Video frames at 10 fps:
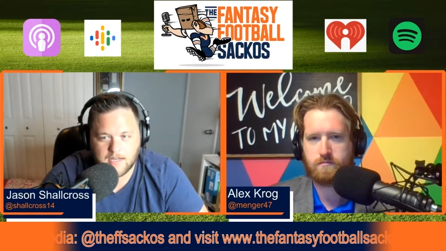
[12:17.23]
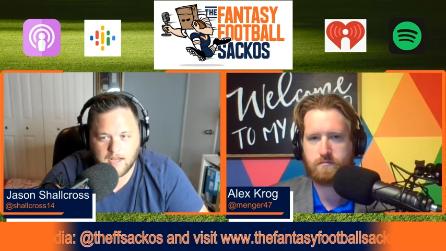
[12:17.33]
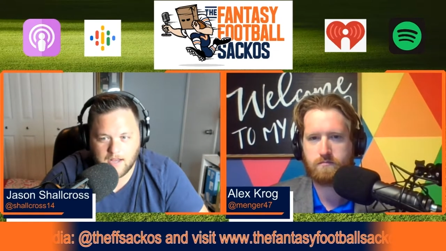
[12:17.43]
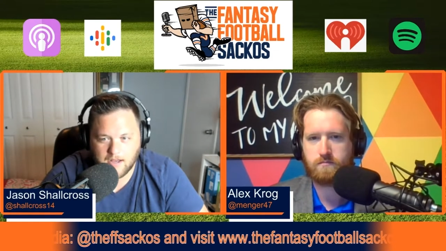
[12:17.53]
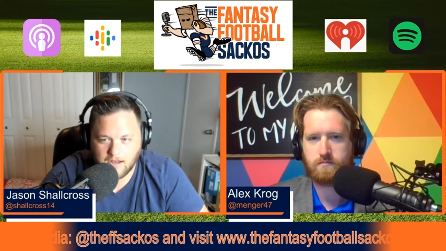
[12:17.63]

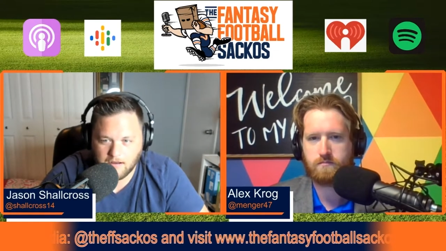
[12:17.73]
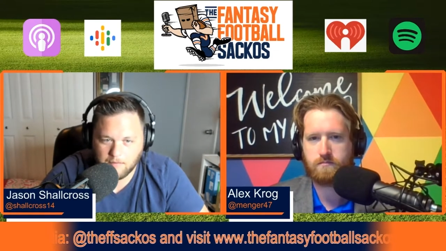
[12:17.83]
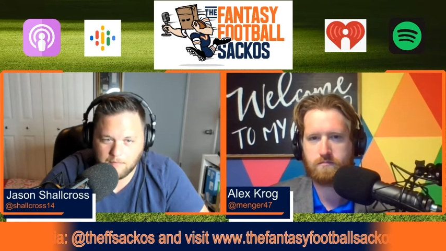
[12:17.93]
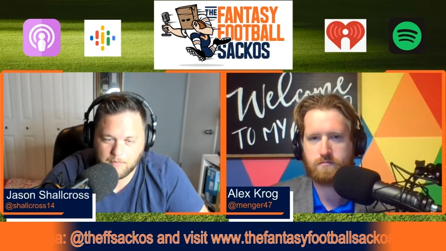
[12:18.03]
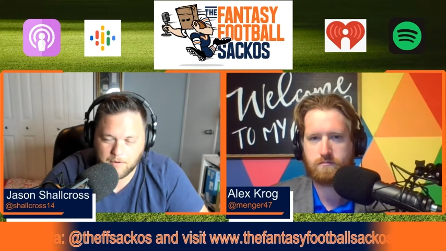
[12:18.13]
Speaker 1: Um,
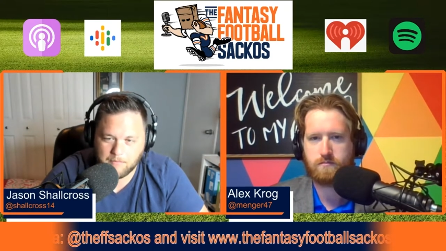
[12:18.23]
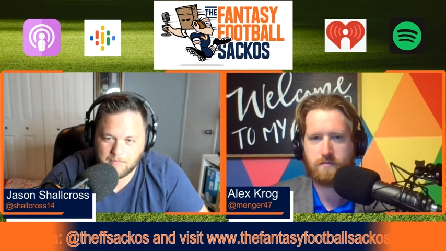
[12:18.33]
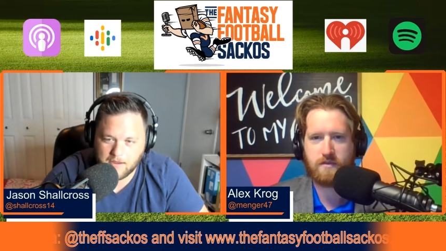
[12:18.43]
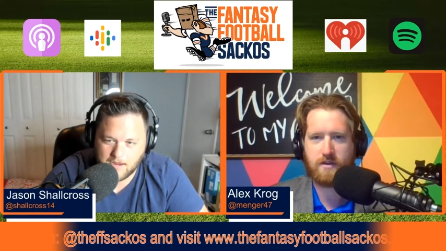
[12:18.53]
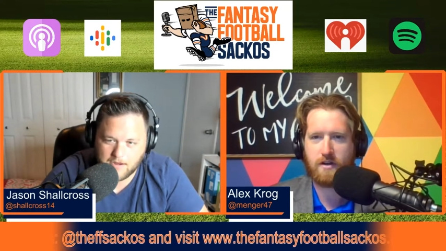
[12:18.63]
but
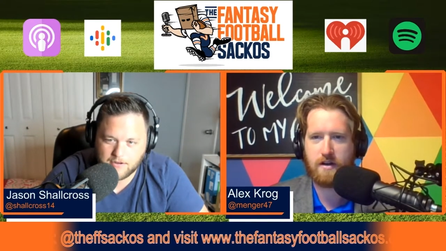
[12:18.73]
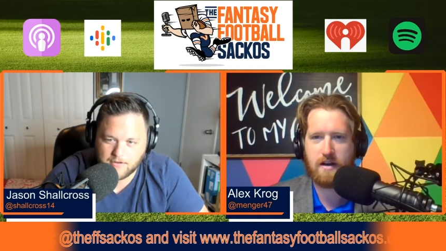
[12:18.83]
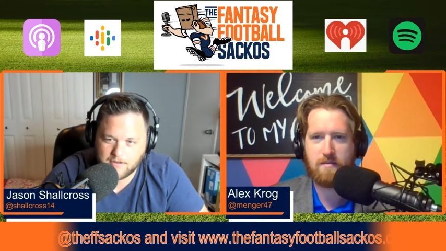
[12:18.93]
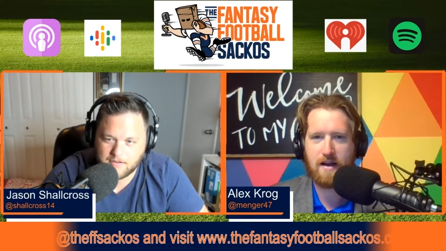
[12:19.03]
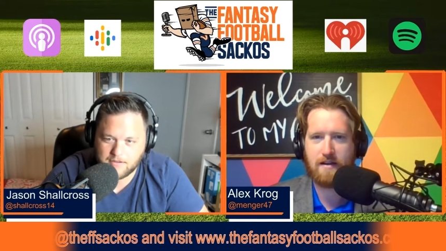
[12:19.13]
man, all you need, you,
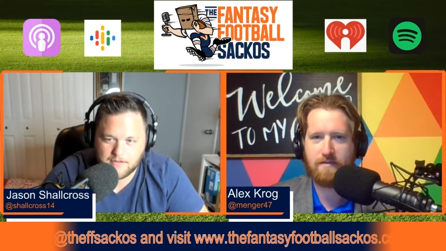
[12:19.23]
man.